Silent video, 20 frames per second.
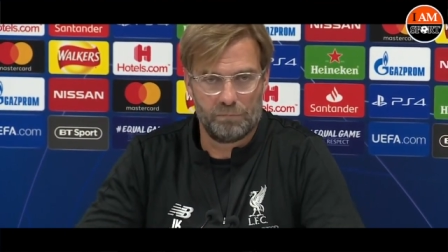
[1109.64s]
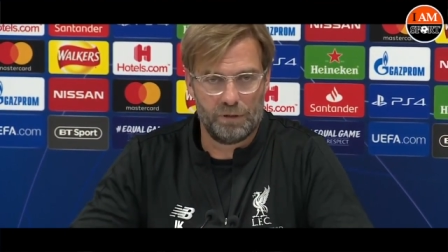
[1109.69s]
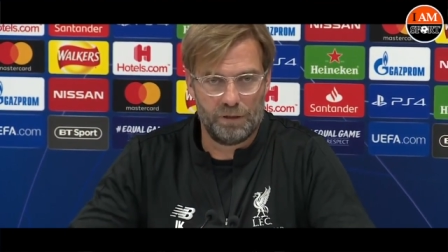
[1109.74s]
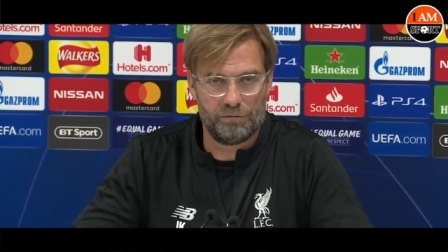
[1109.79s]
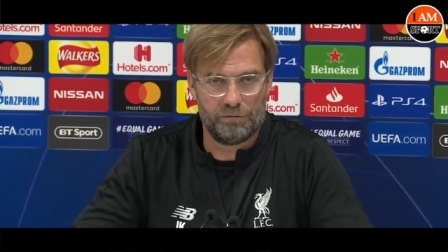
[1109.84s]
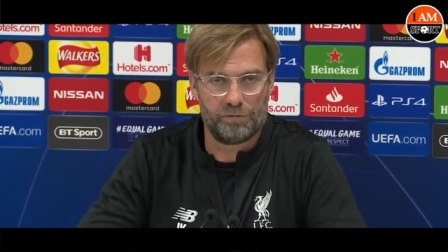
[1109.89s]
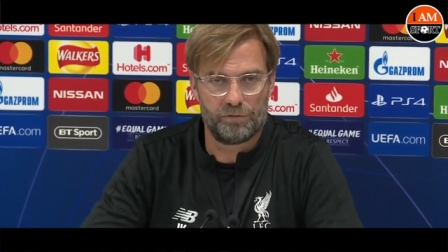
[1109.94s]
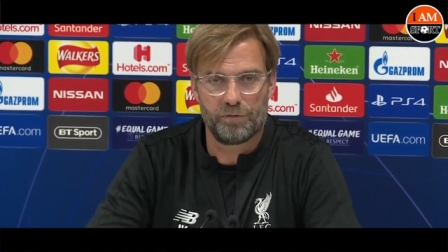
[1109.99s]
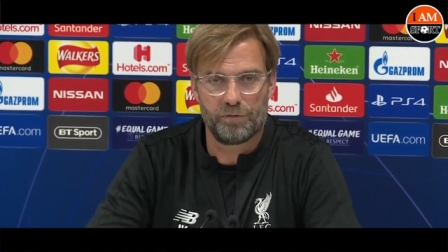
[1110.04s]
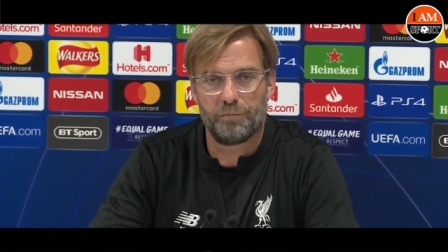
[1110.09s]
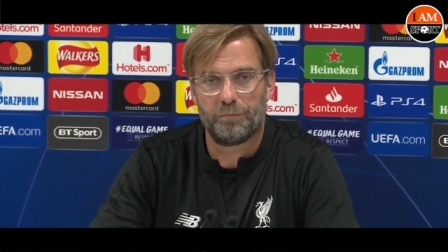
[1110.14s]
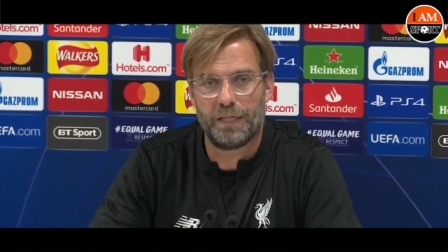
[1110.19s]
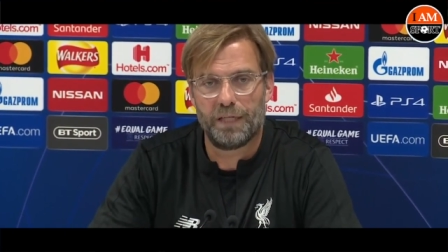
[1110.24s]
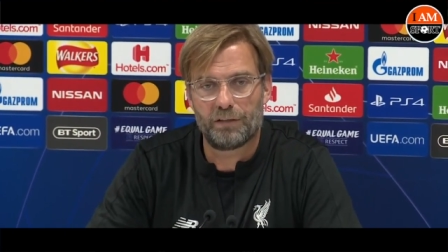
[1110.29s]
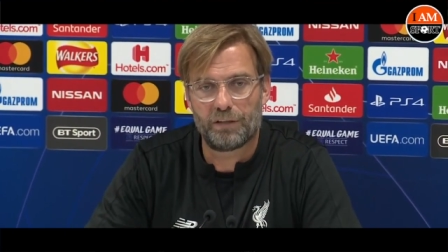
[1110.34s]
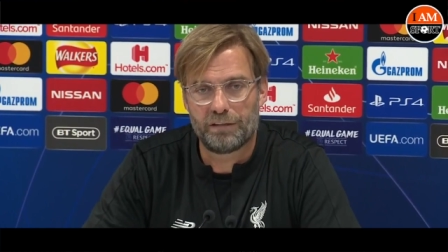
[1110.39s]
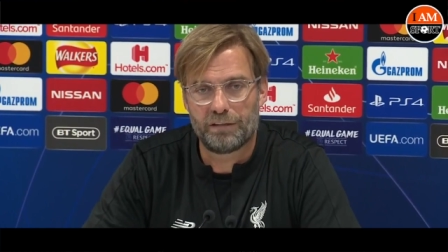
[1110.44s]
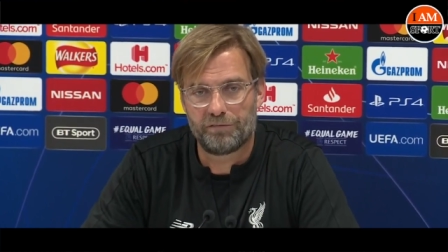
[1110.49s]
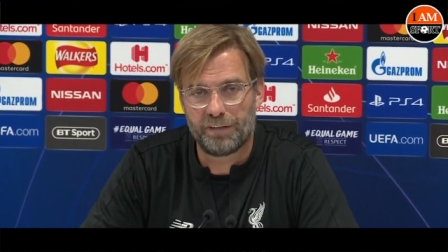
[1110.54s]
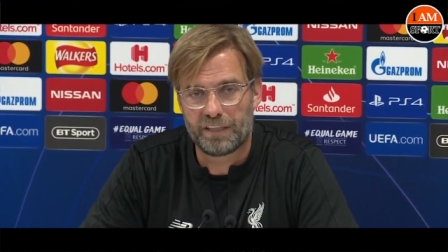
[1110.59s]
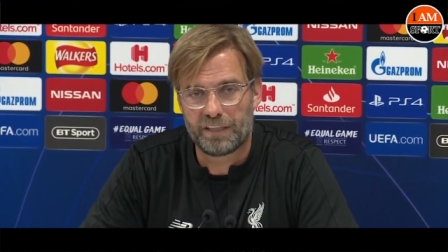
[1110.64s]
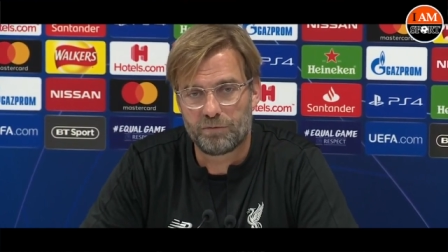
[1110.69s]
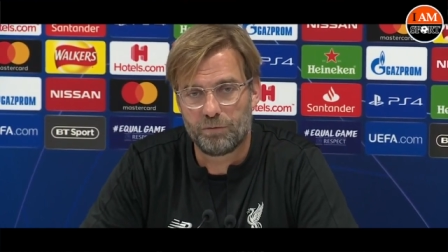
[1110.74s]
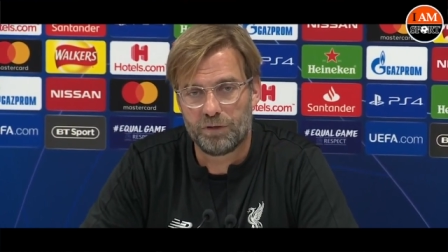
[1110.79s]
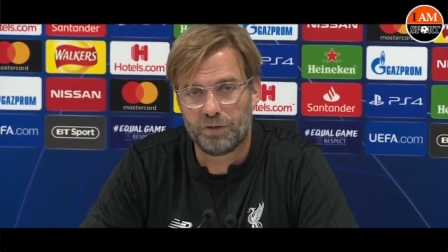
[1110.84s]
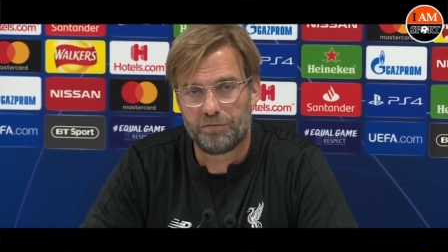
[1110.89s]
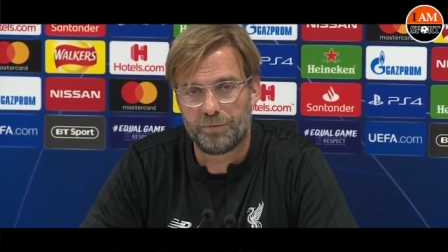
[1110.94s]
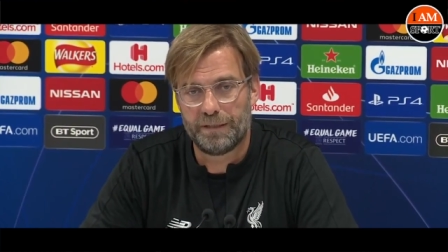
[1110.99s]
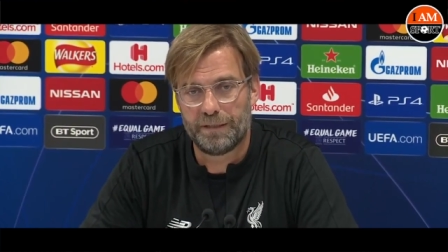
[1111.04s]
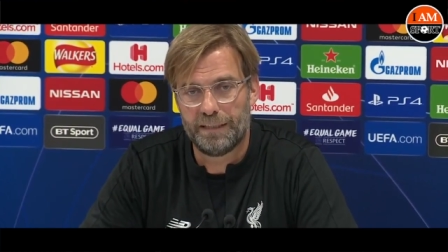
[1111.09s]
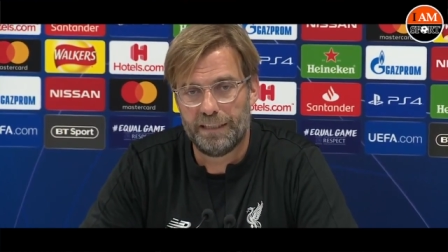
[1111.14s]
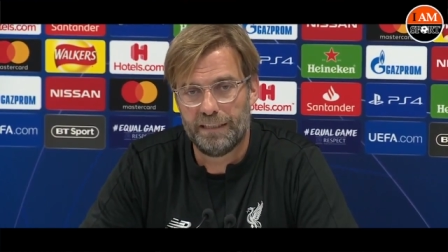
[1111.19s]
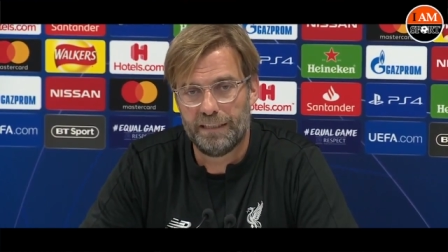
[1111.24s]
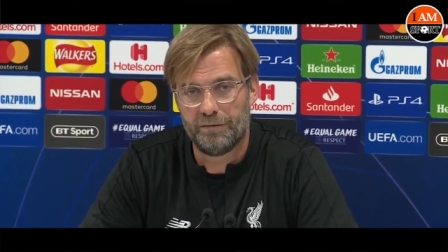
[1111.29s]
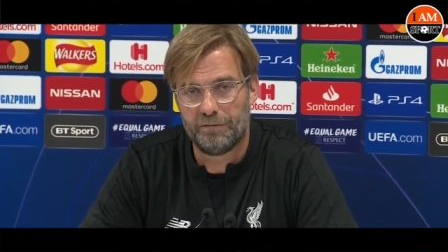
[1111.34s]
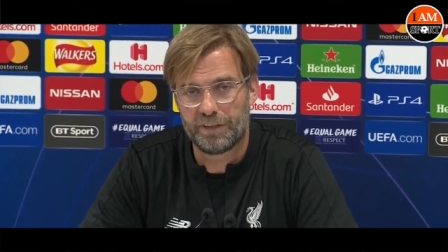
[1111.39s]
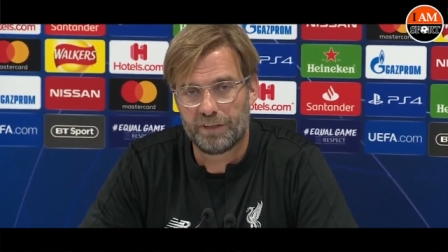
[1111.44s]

if Belgrade fans would have been here,